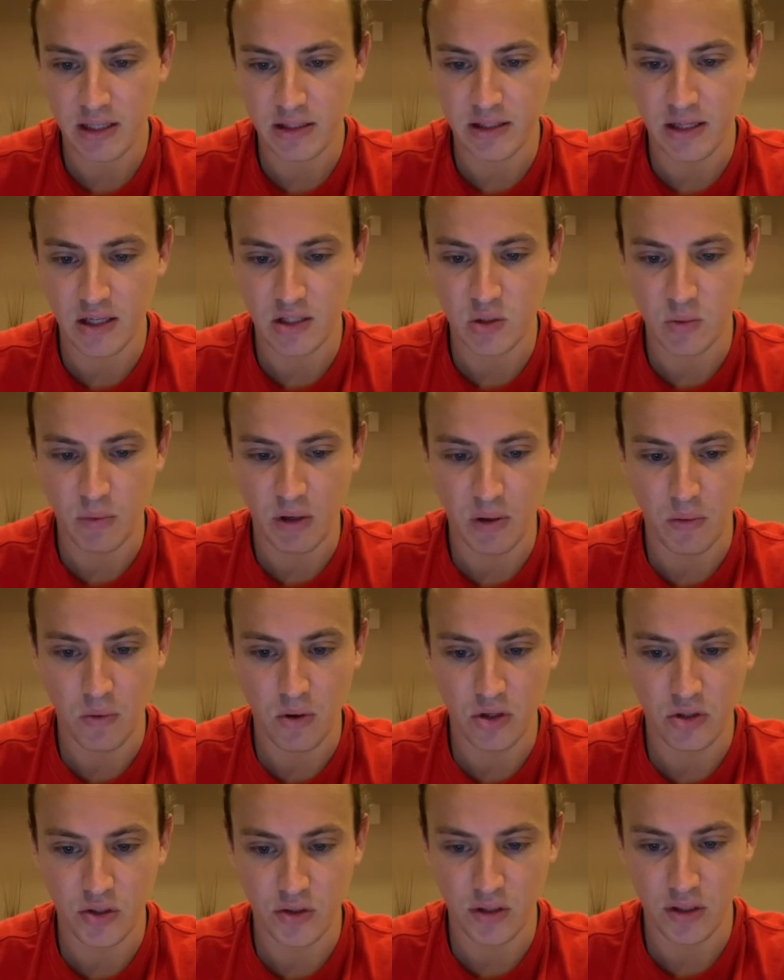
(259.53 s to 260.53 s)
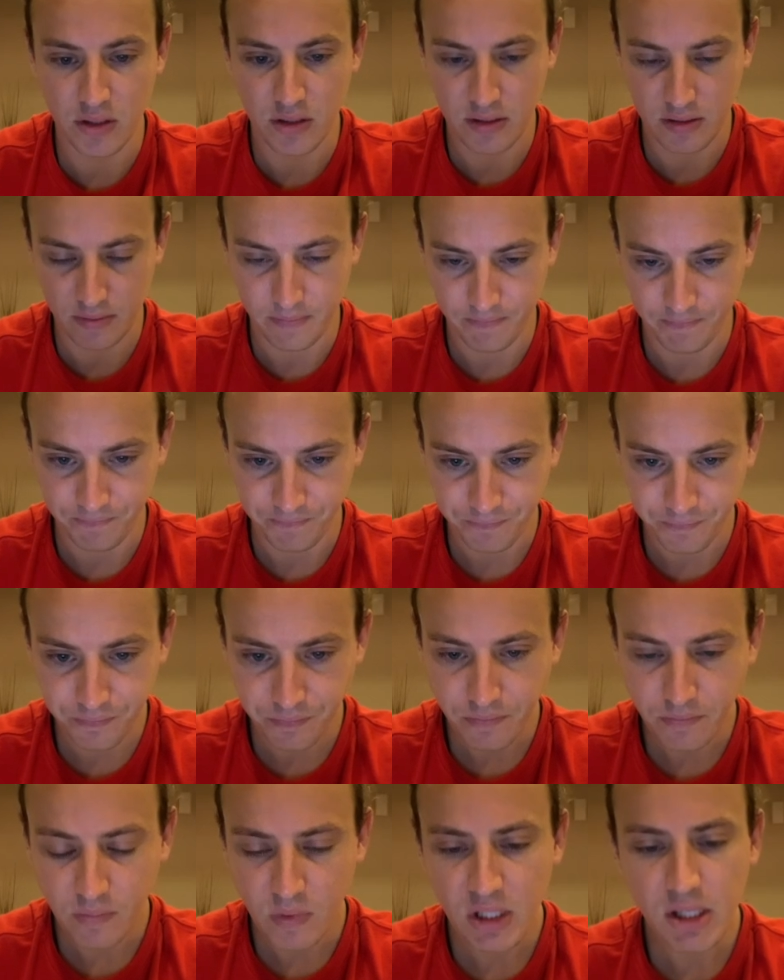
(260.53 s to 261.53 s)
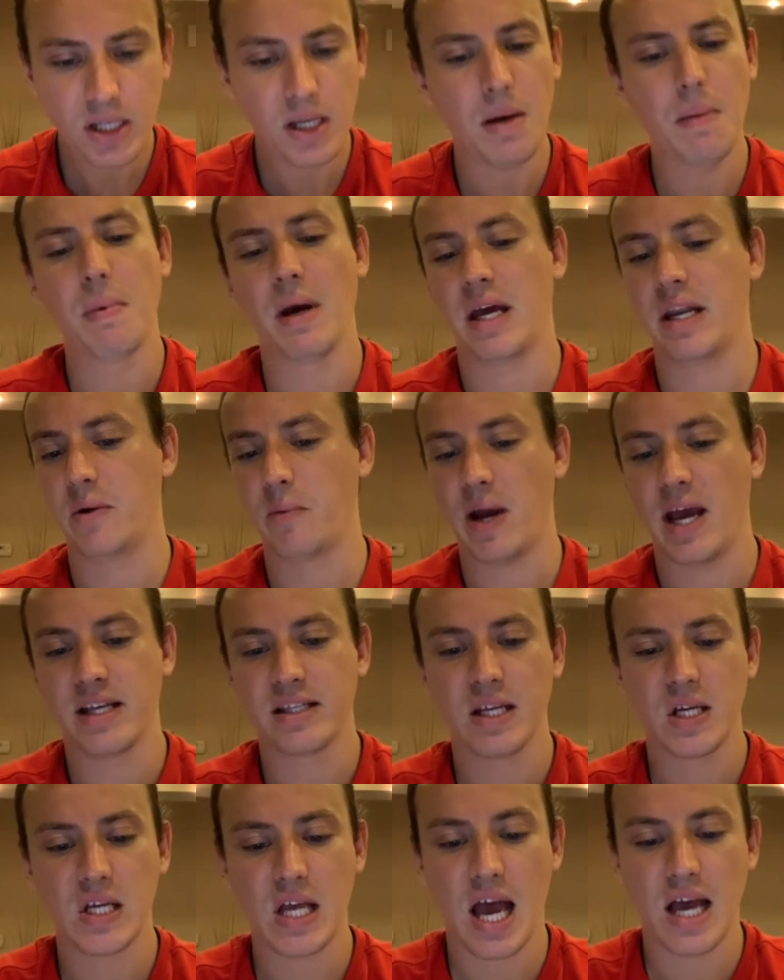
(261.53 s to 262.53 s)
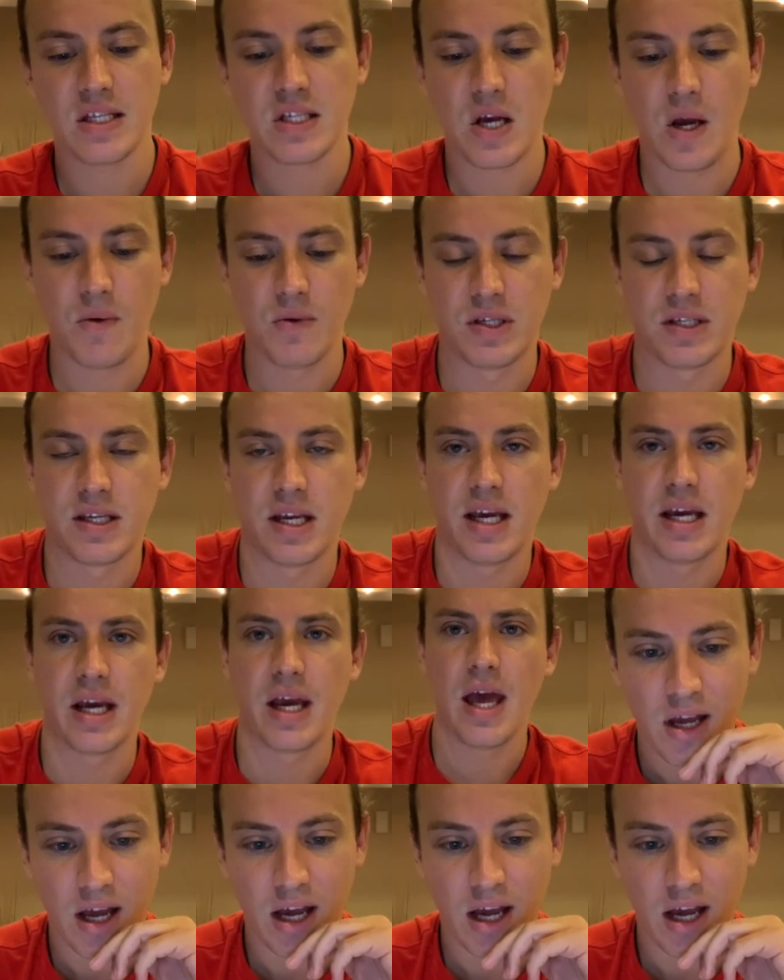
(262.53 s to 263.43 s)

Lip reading: that to my watch list. But anyway, as I was saying,